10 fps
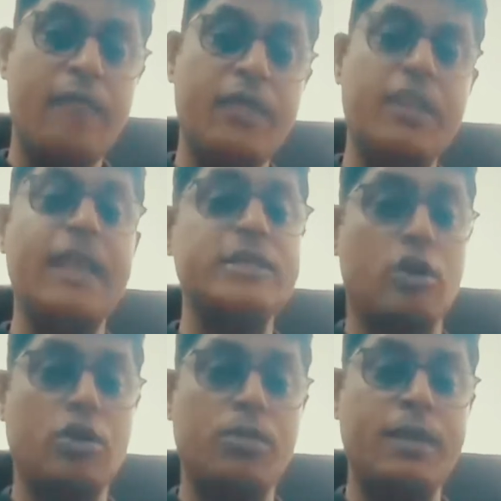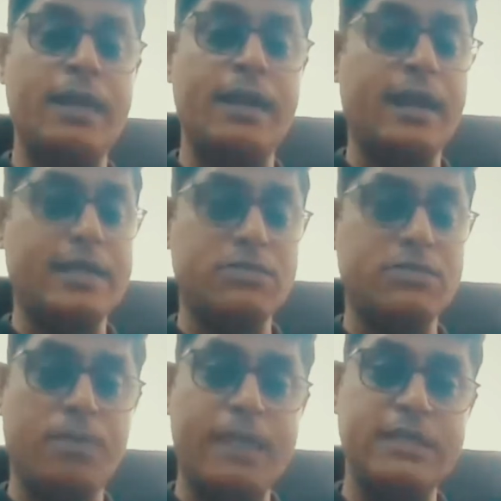everything is automated.
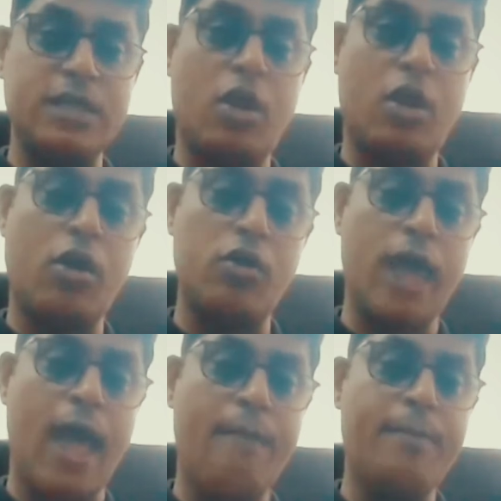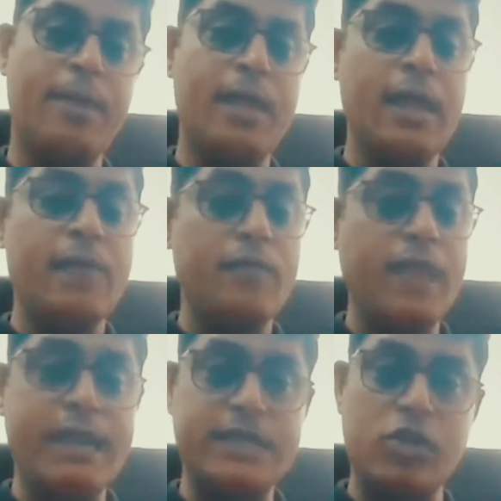Customer places an order on the app.
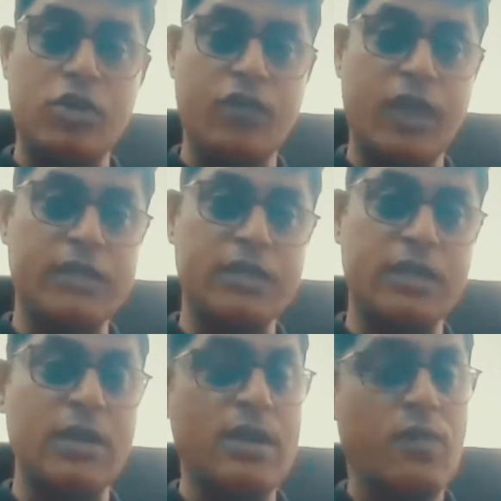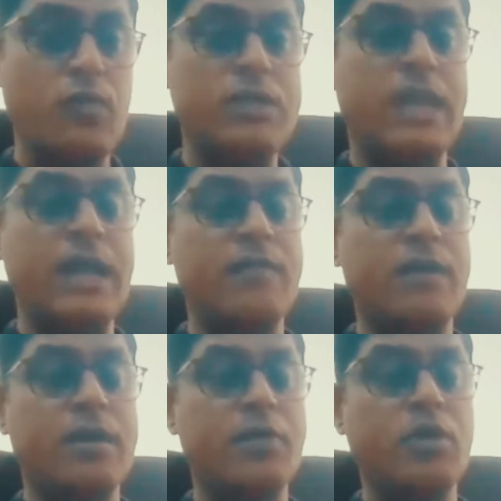We get a notification. We send
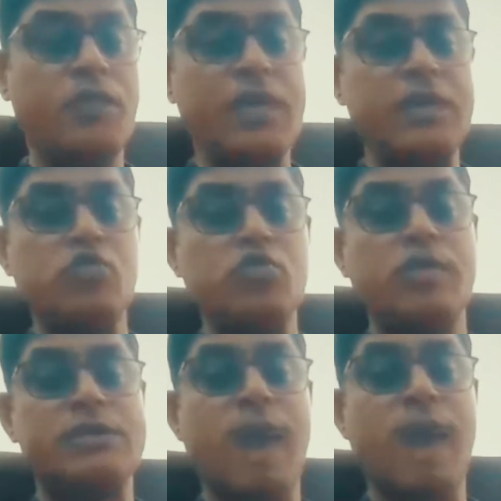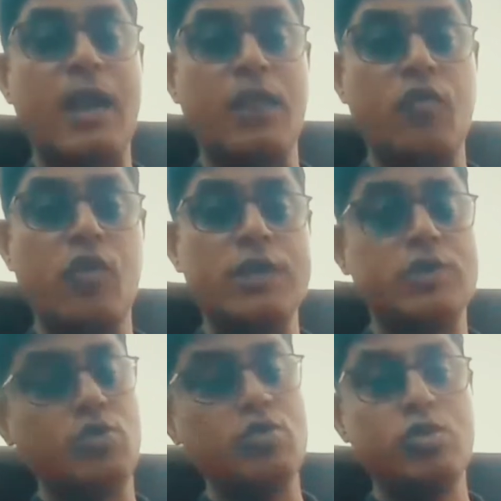our notification to our smart
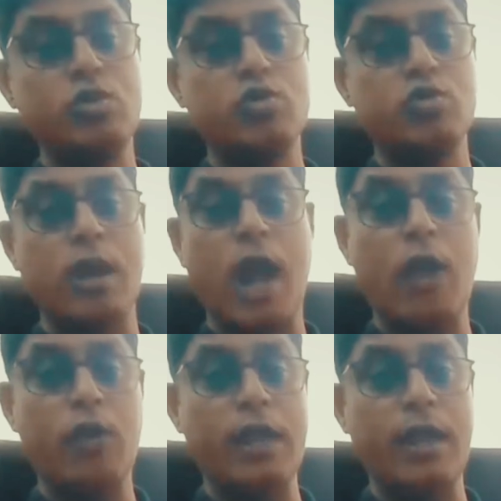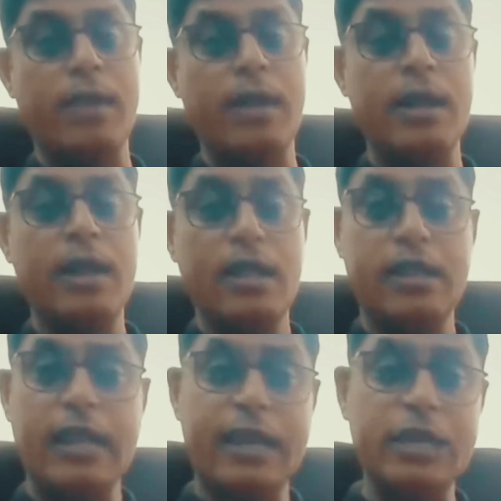refuelers, those who are IoT enabled.
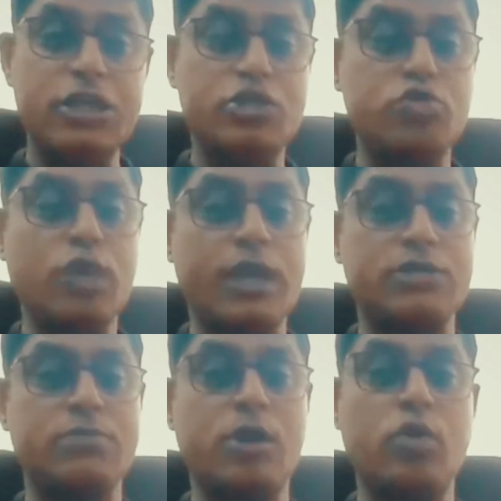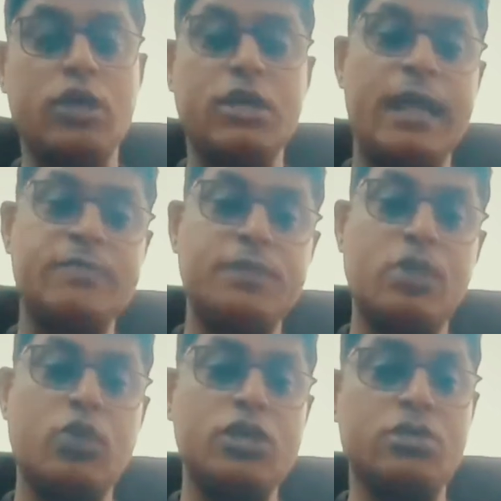They reaches to the customer location as per
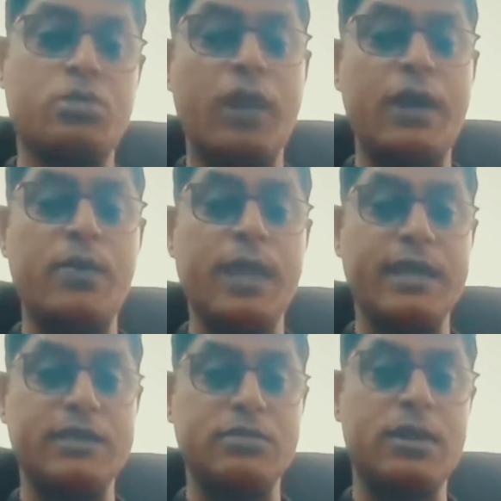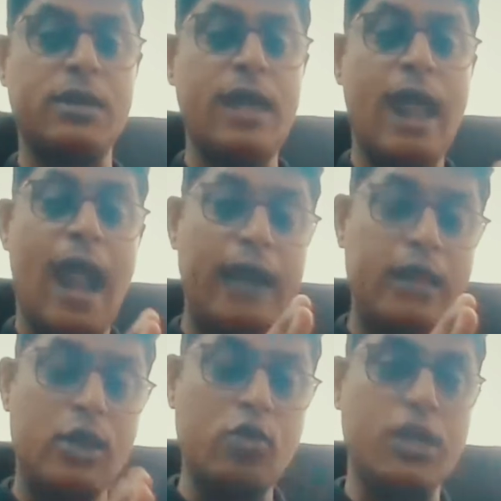the location provided by the customer. At
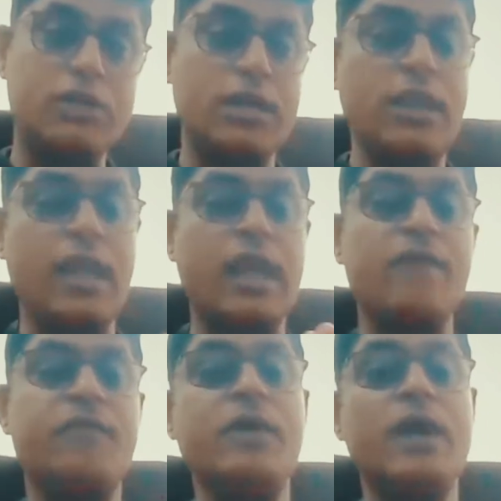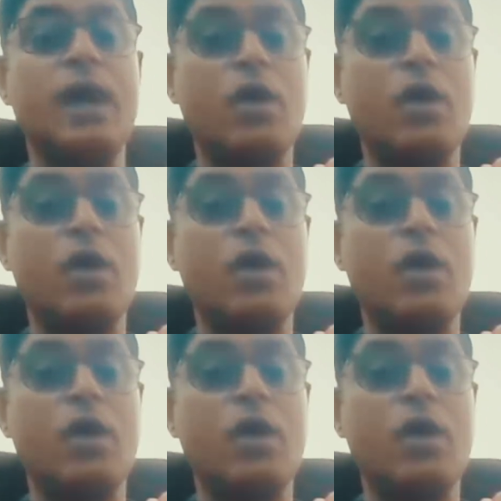the location, they give